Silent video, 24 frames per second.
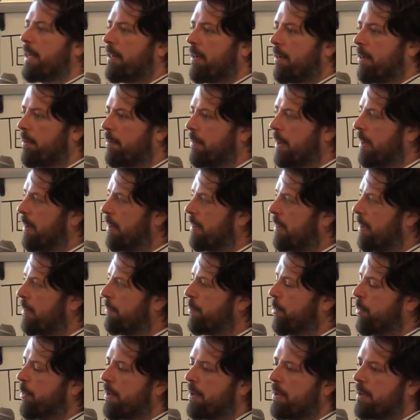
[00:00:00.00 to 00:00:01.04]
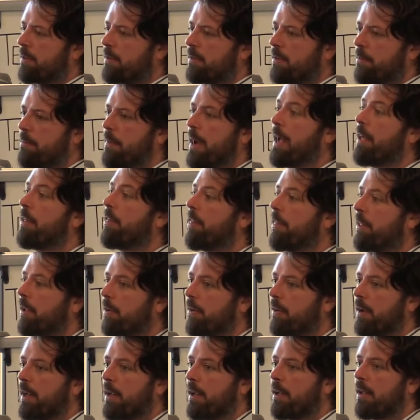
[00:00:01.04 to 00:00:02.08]
that are important to my
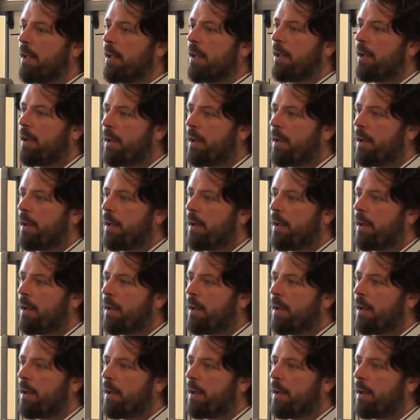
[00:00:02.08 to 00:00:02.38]
theory